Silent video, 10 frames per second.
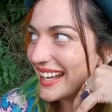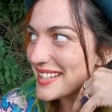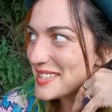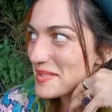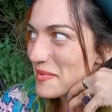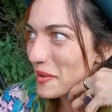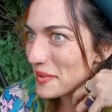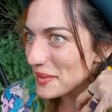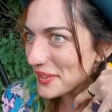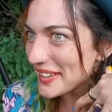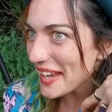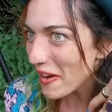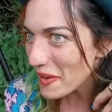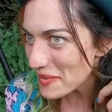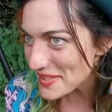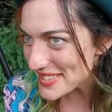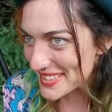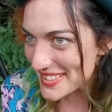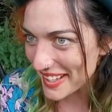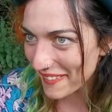And it's the moment when the
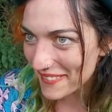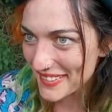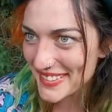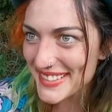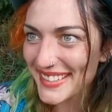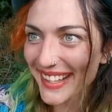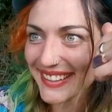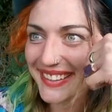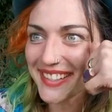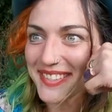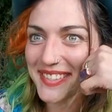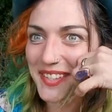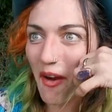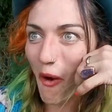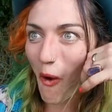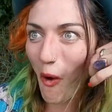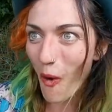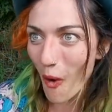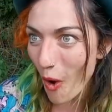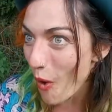alchemist discovers that it's
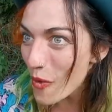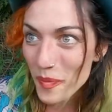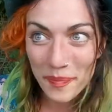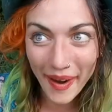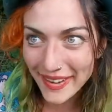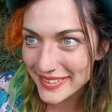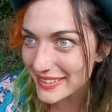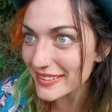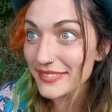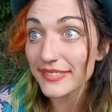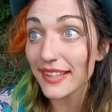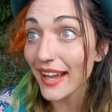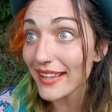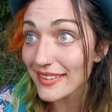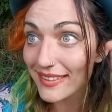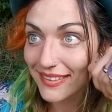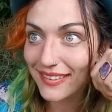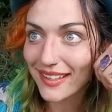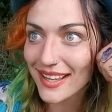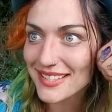all part of light,
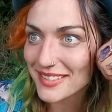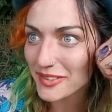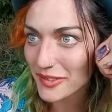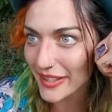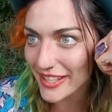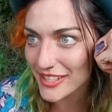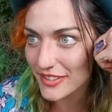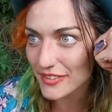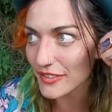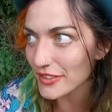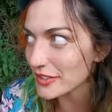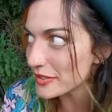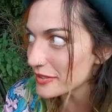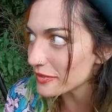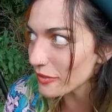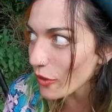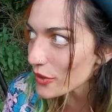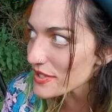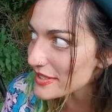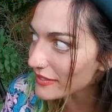as the creator
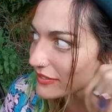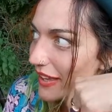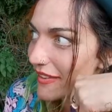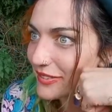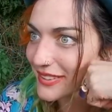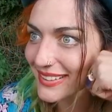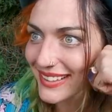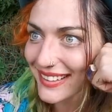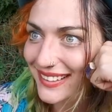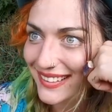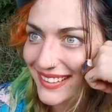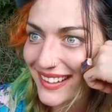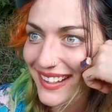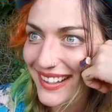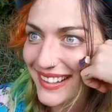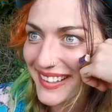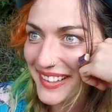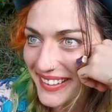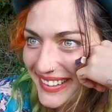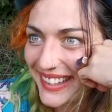forced of everything.
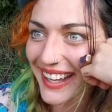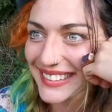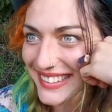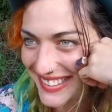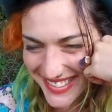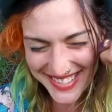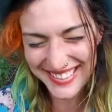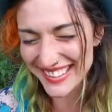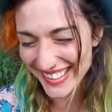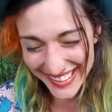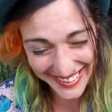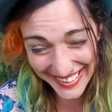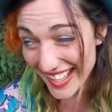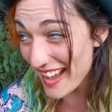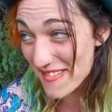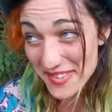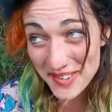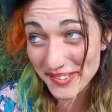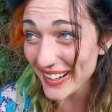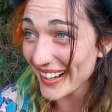And color
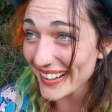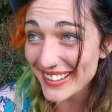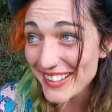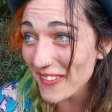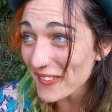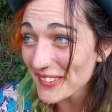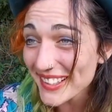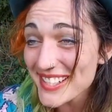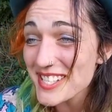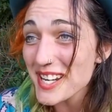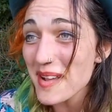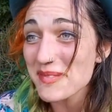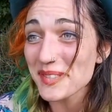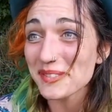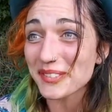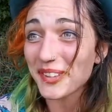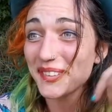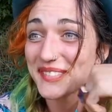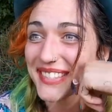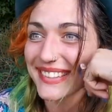everywhere, in all their shapes and
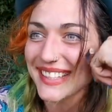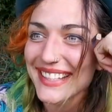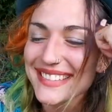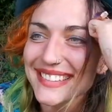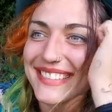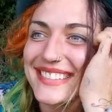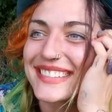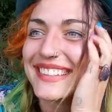forms and dances.